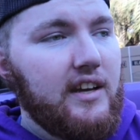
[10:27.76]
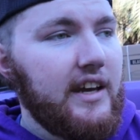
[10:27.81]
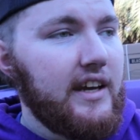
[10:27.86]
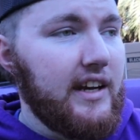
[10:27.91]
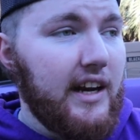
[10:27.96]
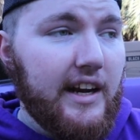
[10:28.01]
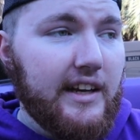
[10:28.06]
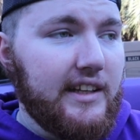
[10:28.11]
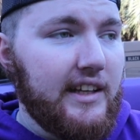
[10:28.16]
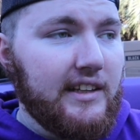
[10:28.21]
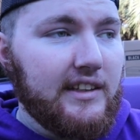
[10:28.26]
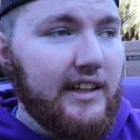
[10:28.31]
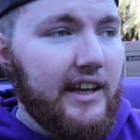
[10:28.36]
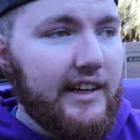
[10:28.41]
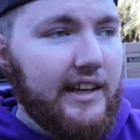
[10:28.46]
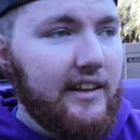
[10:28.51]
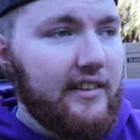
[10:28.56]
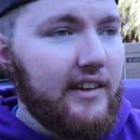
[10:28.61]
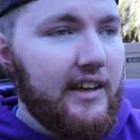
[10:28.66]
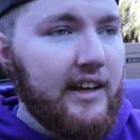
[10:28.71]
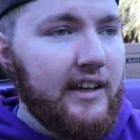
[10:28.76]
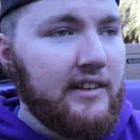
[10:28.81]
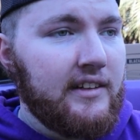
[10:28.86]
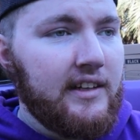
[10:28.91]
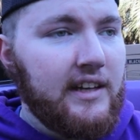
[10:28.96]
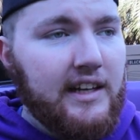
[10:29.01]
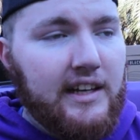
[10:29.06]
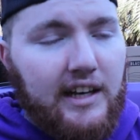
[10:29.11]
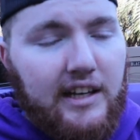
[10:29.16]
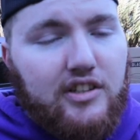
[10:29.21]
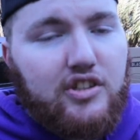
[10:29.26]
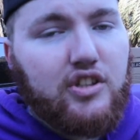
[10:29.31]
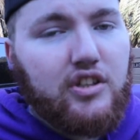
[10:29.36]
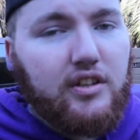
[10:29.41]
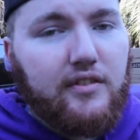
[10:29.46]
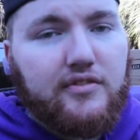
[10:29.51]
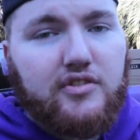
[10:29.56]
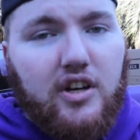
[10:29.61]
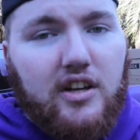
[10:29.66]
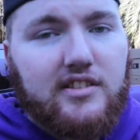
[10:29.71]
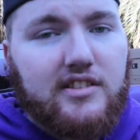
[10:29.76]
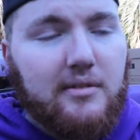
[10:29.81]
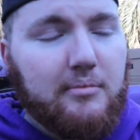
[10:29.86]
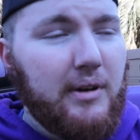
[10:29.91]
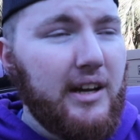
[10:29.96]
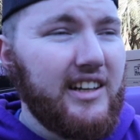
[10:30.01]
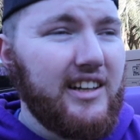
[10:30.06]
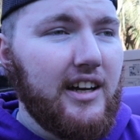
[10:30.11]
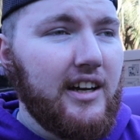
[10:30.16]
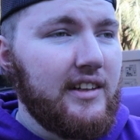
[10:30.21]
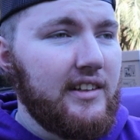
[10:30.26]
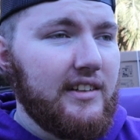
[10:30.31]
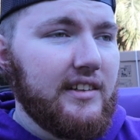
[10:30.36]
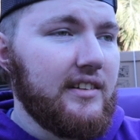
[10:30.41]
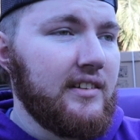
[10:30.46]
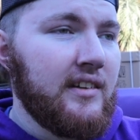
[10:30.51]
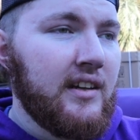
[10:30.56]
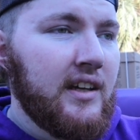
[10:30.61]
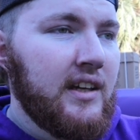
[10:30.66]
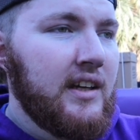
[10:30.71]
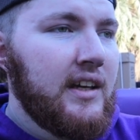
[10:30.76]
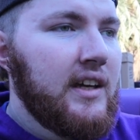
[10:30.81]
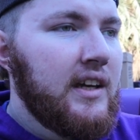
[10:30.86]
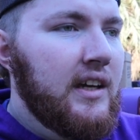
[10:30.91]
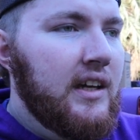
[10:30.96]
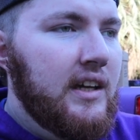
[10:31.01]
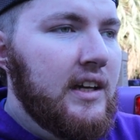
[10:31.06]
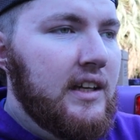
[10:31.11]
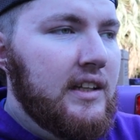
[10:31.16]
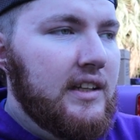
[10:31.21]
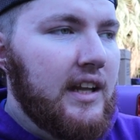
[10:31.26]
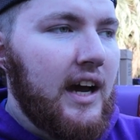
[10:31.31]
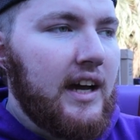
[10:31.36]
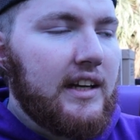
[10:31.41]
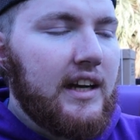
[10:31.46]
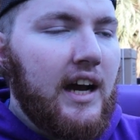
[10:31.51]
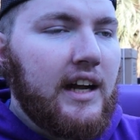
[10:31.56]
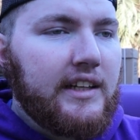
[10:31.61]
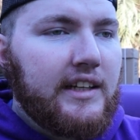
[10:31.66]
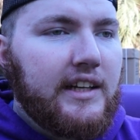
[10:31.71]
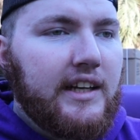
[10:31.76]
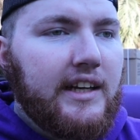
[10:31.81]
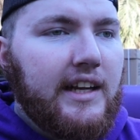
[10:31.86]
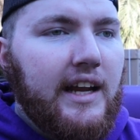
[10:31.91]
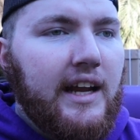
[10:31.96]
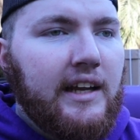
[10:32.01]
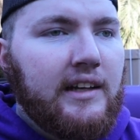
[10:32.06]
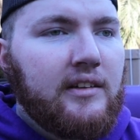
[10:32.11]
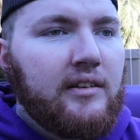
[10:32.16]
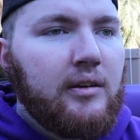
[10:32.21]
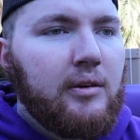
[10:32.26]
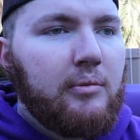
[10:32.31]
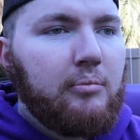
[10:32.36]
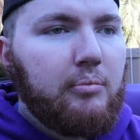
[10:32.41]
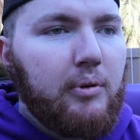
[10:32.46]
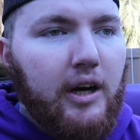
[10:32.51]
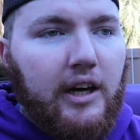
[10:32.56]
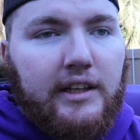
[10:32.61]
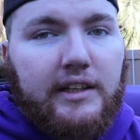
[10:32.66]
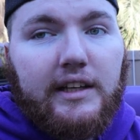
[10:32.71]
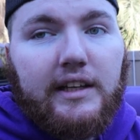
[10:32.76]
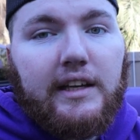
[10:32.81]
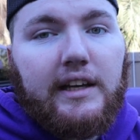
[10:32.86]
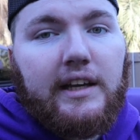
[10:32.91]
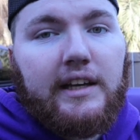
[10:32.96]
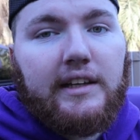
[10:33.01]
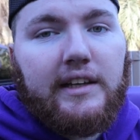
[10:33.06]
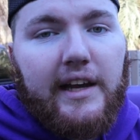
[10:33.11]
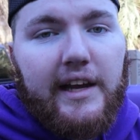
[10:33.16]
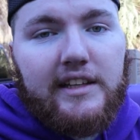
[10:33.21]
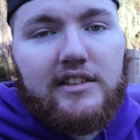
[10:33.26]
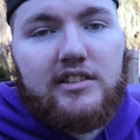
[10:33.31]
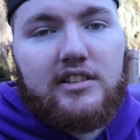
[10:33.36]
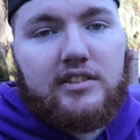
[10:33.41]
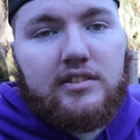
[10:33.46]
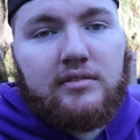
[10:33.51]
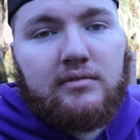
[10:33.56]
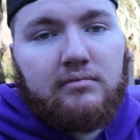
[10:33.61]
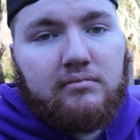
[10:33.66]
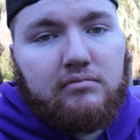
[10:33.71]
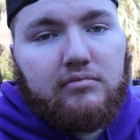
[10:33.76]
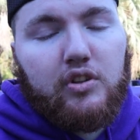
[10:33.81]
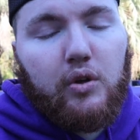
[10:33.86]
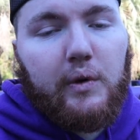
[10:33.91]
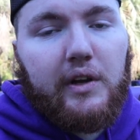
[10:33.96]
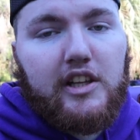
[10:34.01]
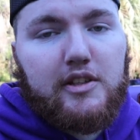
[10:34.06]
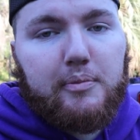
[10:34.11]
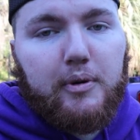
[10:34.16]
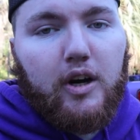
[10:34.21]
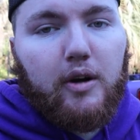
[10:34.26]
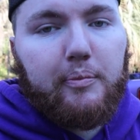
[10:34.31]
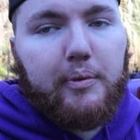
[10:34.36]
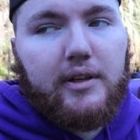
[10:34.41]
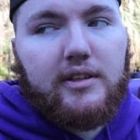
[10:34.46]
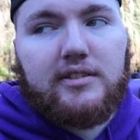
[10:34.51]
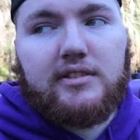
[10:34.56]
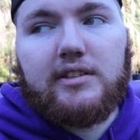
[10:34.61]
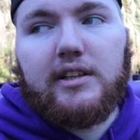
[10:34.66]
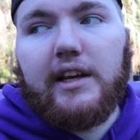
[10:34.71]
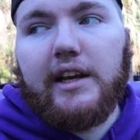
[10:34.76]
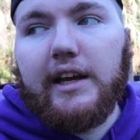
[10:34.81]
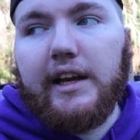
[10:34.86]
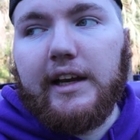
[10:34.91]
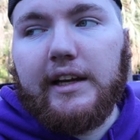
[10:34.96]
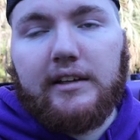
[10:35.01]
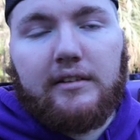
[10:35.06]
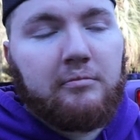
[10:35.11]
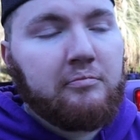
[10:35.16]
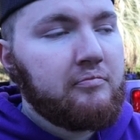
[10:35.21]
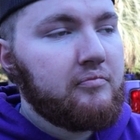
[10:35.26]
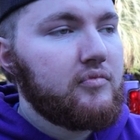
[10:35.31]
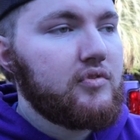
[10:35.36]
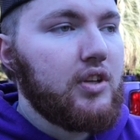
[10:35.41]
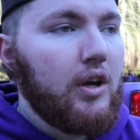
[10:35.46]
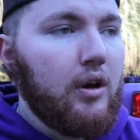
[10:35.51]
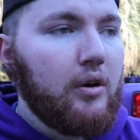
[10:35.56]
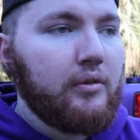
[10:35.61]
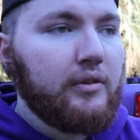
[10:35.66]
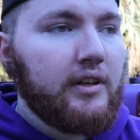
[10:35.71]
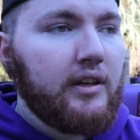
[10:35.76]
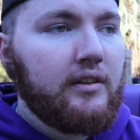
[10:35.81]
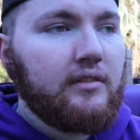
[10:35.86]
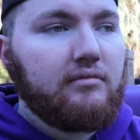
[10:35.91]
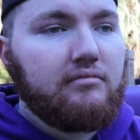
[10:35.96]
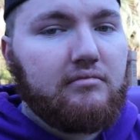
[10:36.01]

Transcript: and I didn't like it then, and I should have trusted my gut and not gotten it again, but it's doing its purpose. It toned